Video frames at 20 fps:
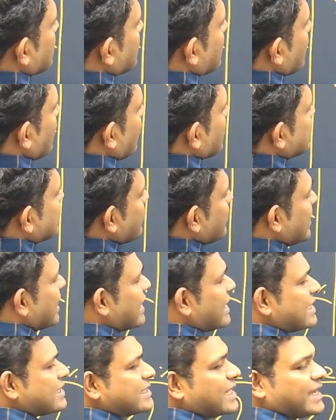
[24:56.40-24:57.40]
Or similar
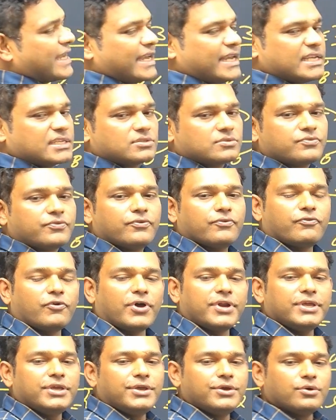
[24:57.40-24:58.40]
is the case for
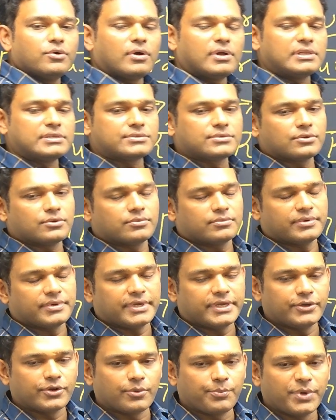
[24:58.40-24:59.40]
EU also.
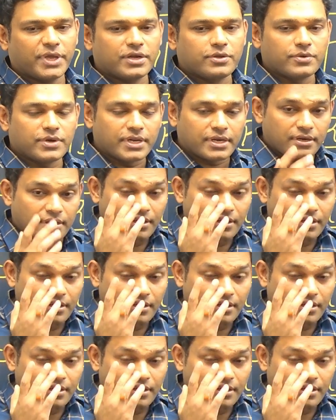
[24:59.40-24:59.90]
European Union.